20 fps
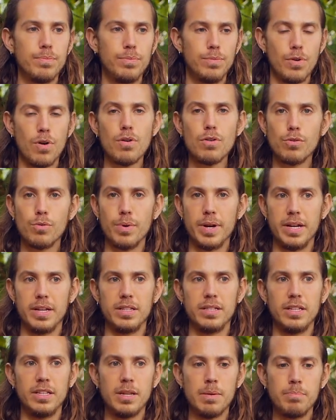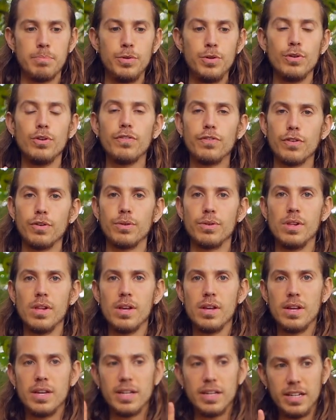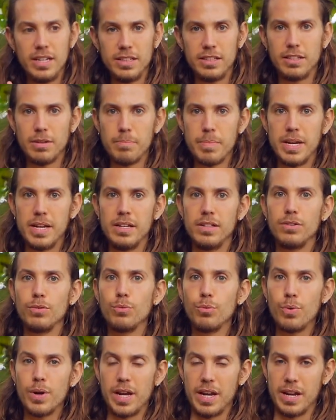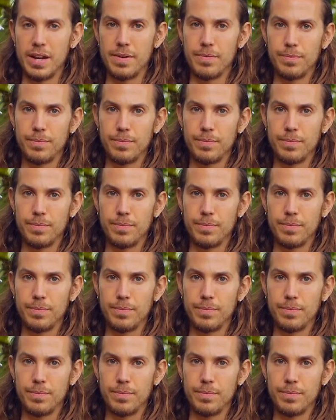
wrong way, in a beautiful, intimate way.